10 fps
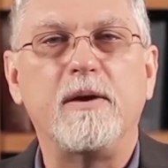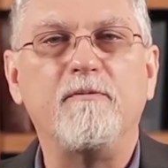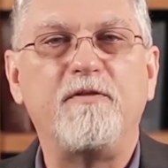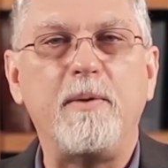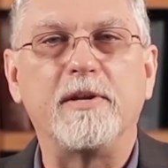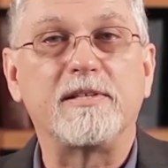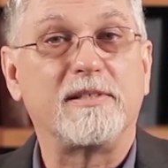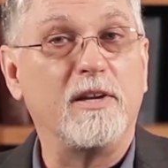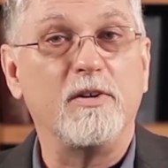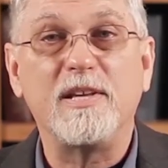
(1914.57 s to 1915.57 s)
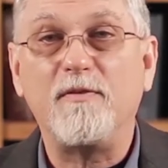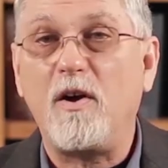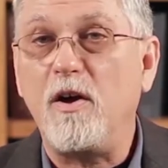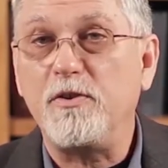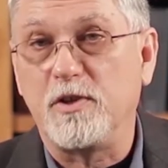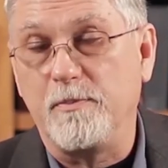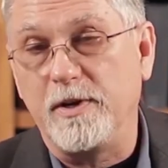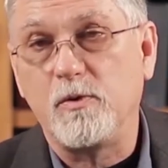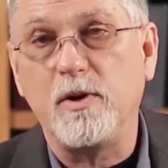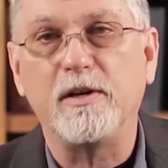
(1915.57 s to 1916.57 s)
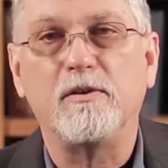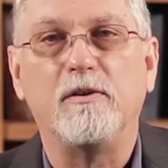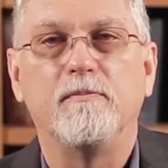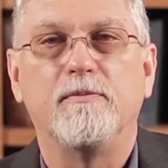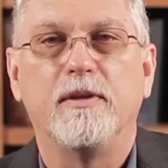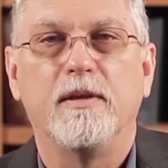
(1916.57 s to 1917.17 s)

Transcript: some feminist leaders have also been critical.